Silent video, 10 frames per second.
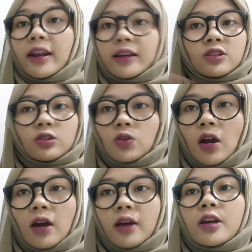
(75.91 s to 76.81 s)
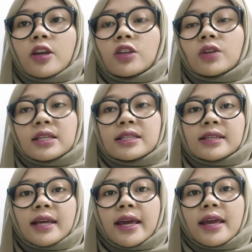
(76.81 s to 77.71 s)
and etc. You can
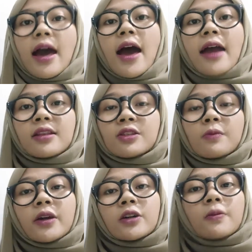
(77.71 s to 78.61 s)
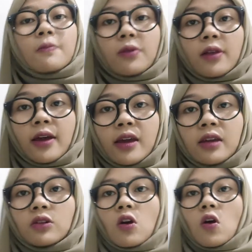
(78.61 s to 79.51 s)
say, I need to make
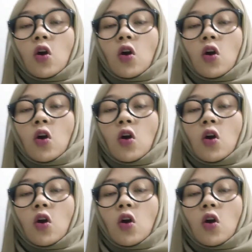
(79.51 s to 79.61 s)
complaint,